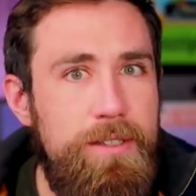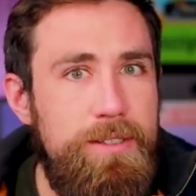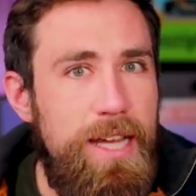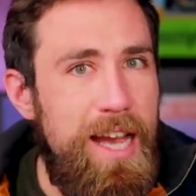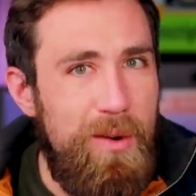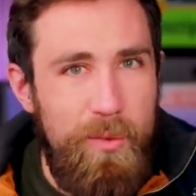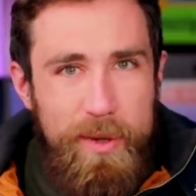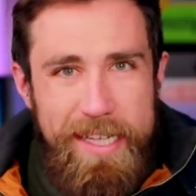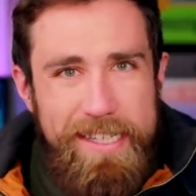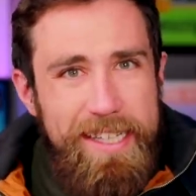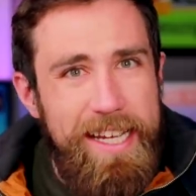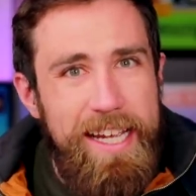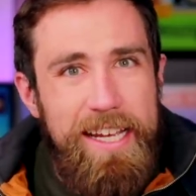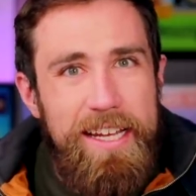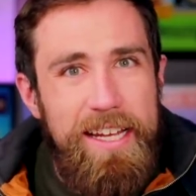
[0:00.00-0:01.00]
Not
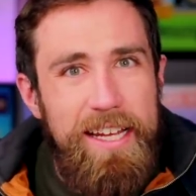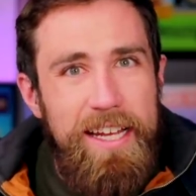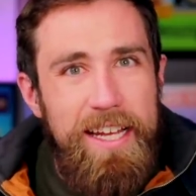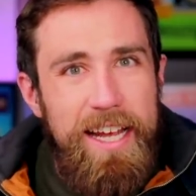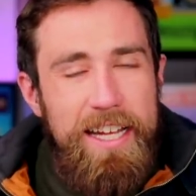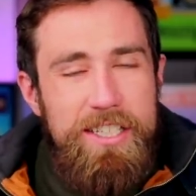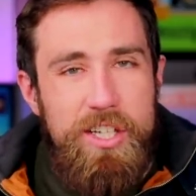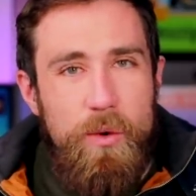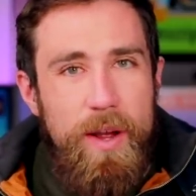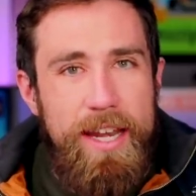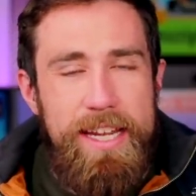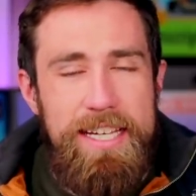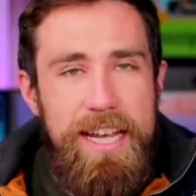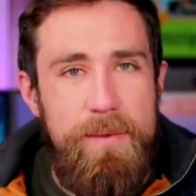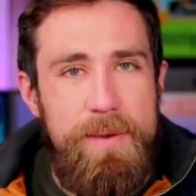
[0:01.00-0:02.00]
really. And so
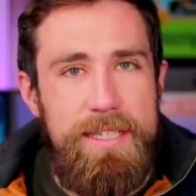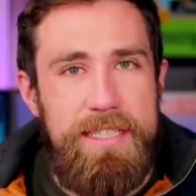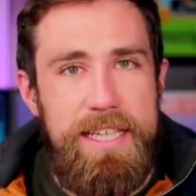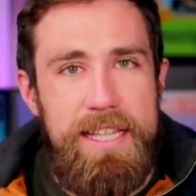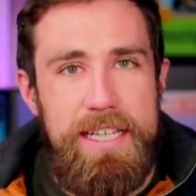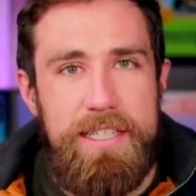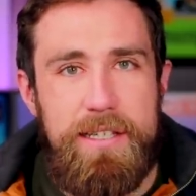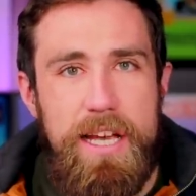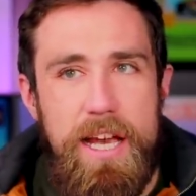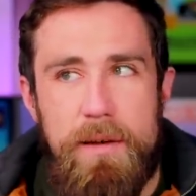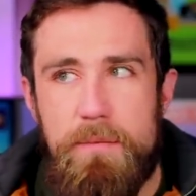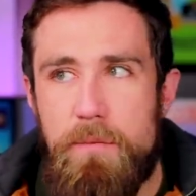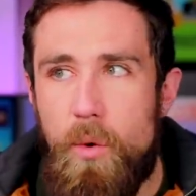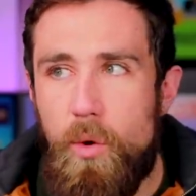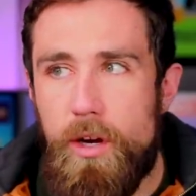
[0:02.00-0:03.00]
anytime I see these
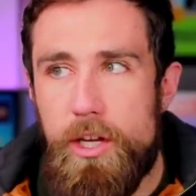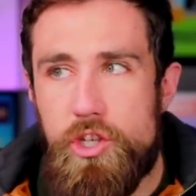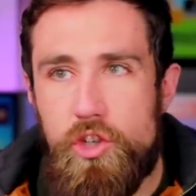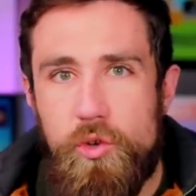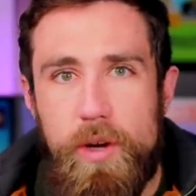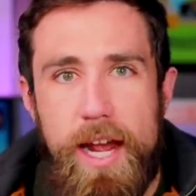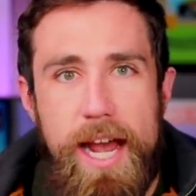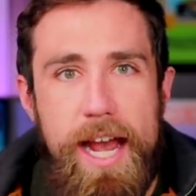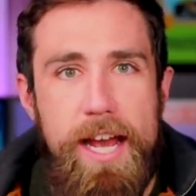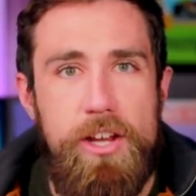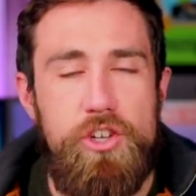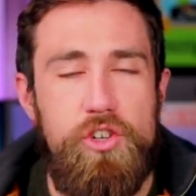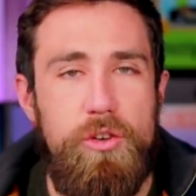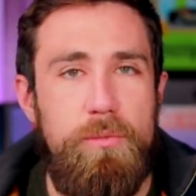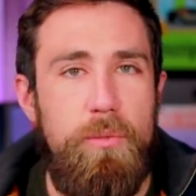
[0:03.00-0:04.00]
mortgage
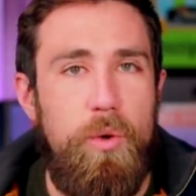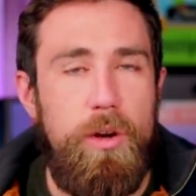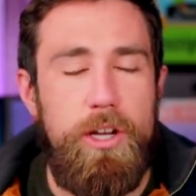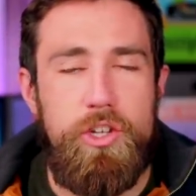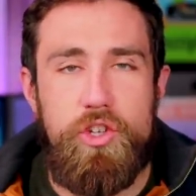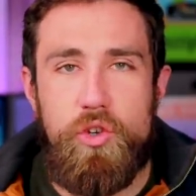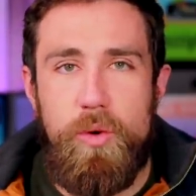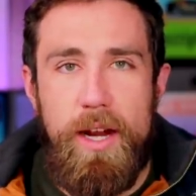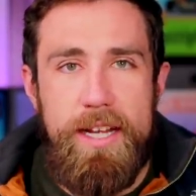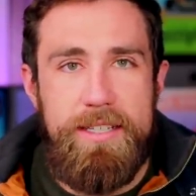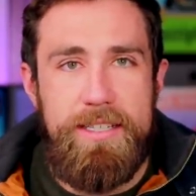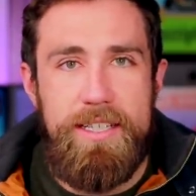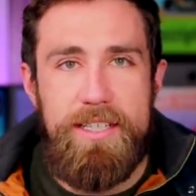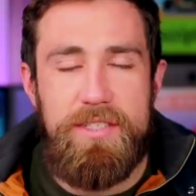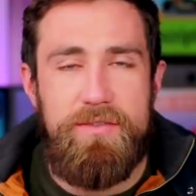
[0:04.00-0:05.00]
crash or mortgage
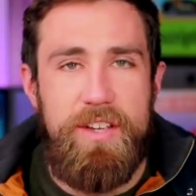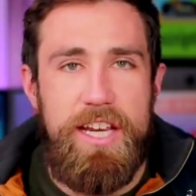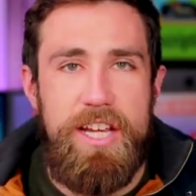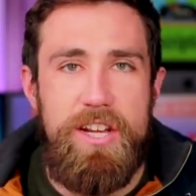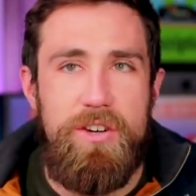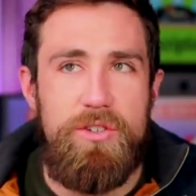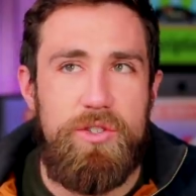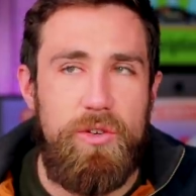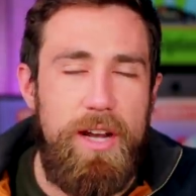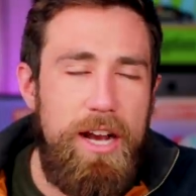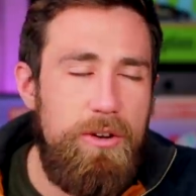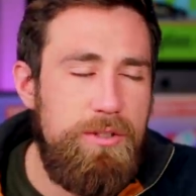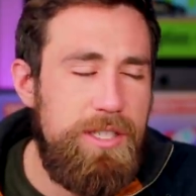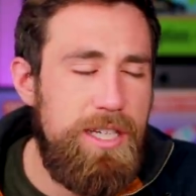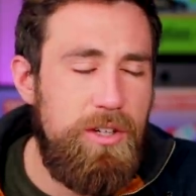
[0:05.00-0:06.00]
crisis videos or
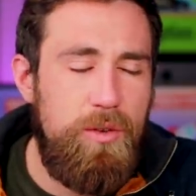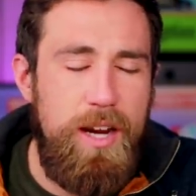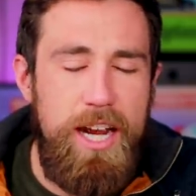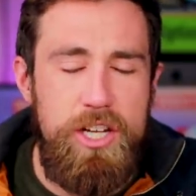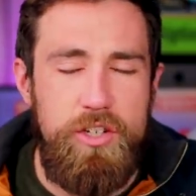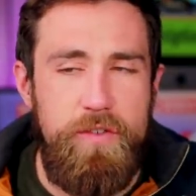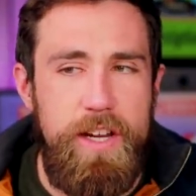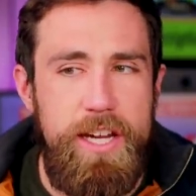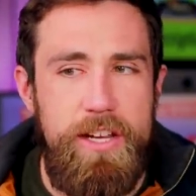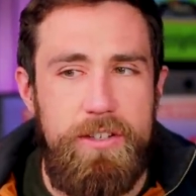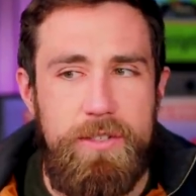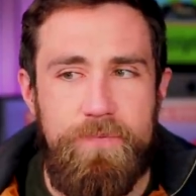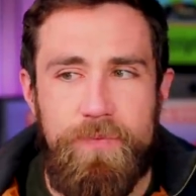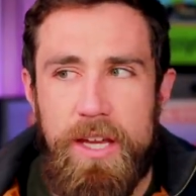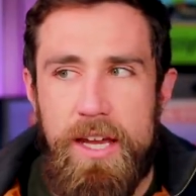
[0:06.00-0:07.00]
housing crash
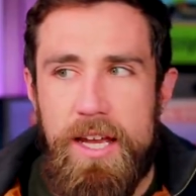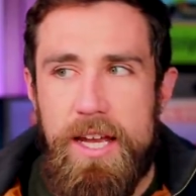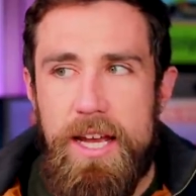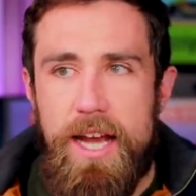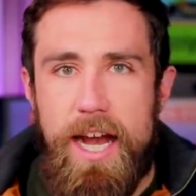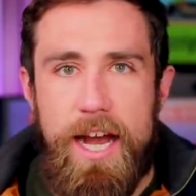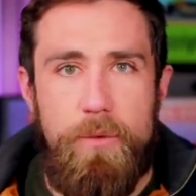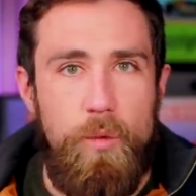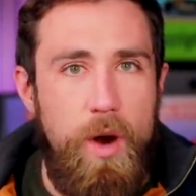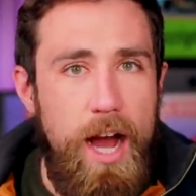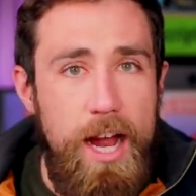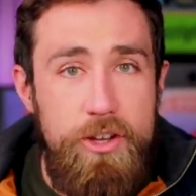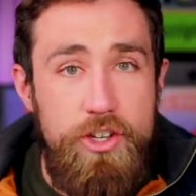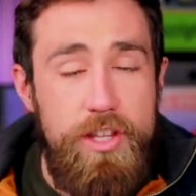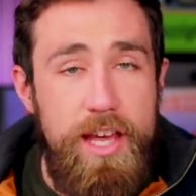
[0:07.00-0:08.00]
videos, I
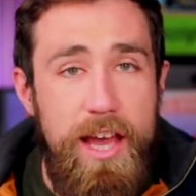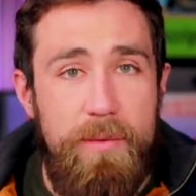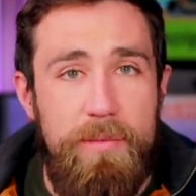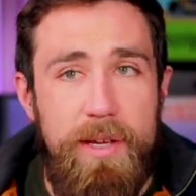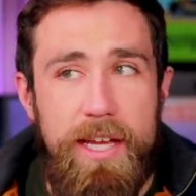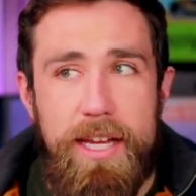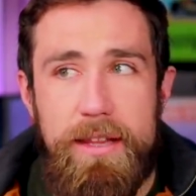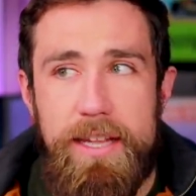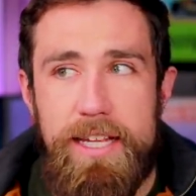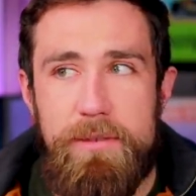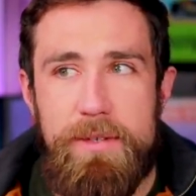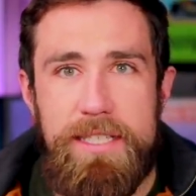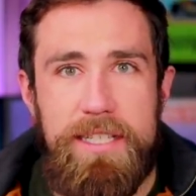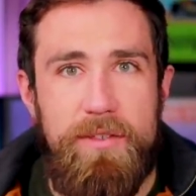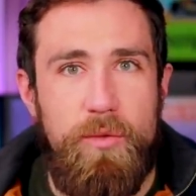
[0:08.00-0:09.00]
watch them and I think
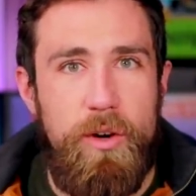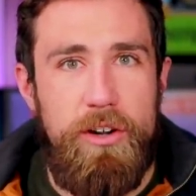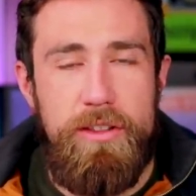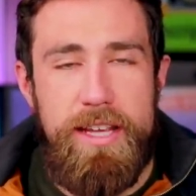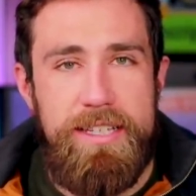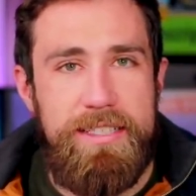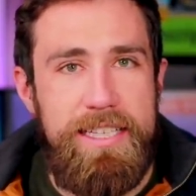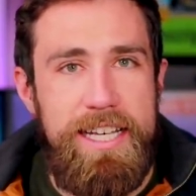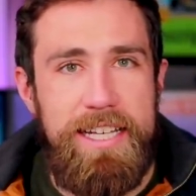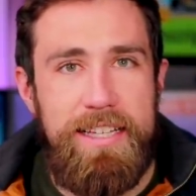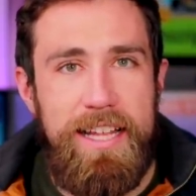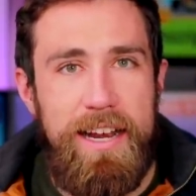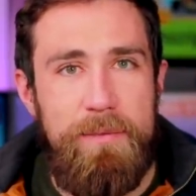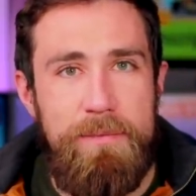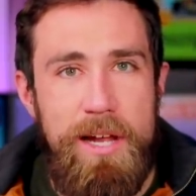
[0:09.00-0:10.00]
to myself, what are they
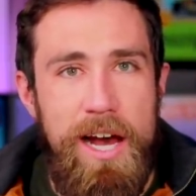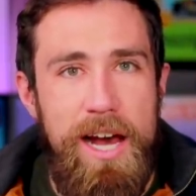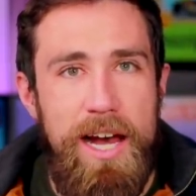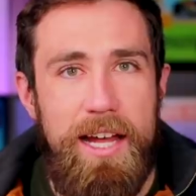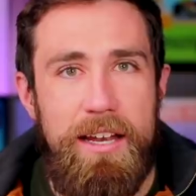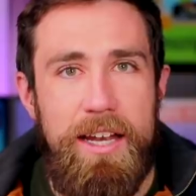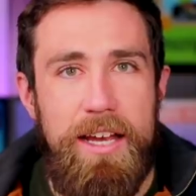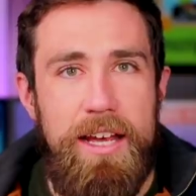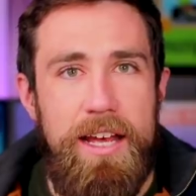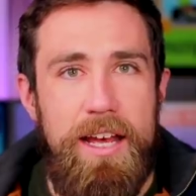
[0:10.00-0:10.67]
seeing that I'm not?